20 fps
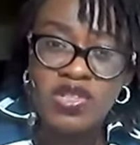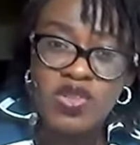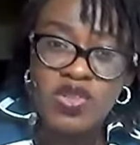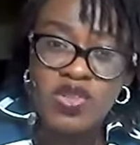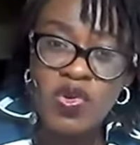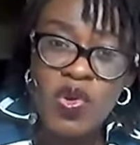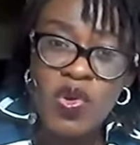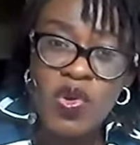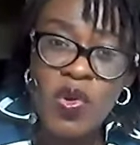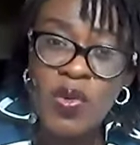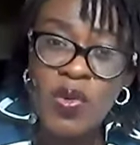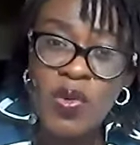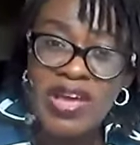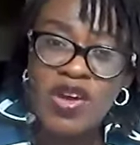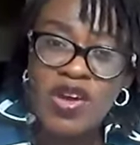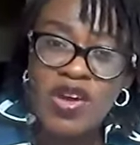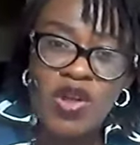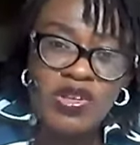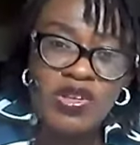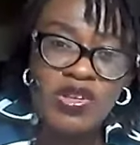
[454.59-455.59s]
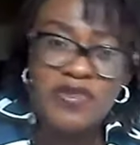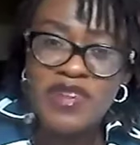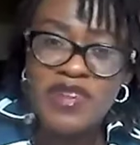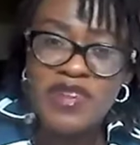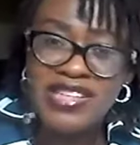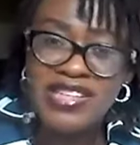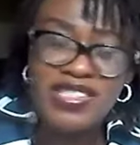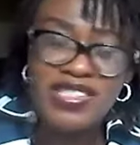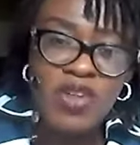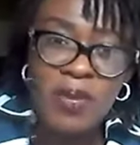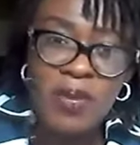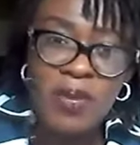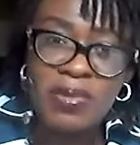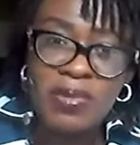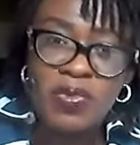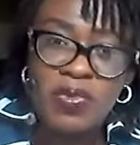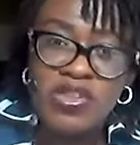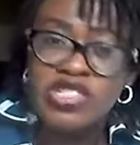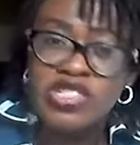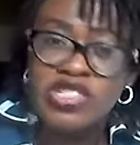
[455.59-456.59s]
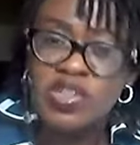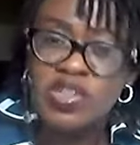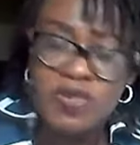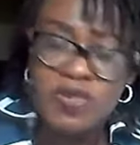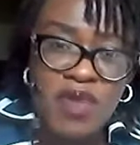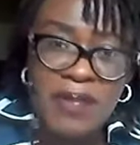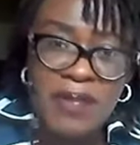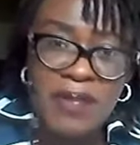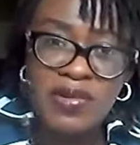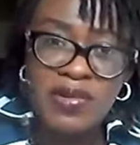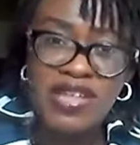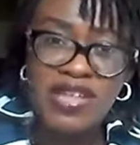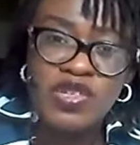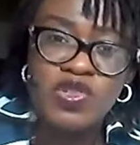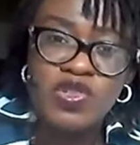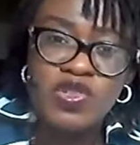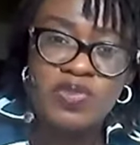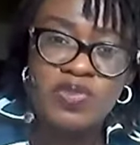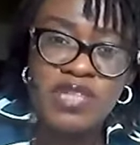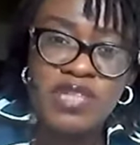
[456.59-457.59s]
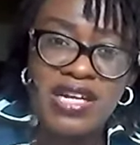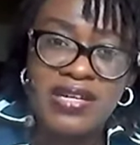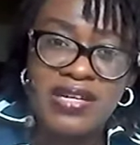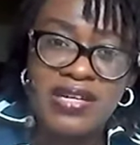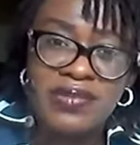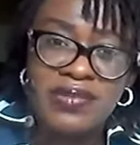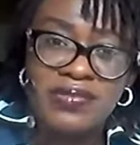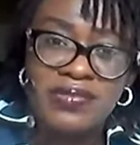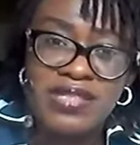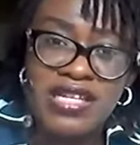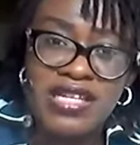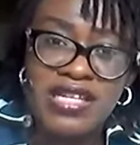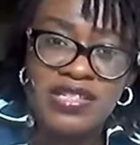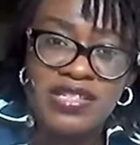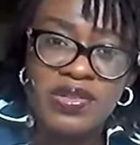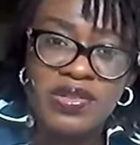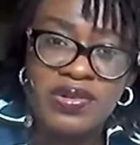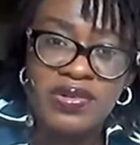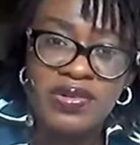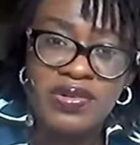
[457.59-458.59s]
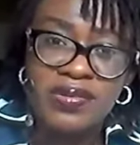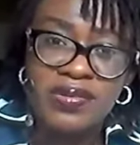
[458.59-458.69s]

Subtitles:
Don't go away. Call your friends, come and watch, subscribe on our YouTube channel. Stay tuned.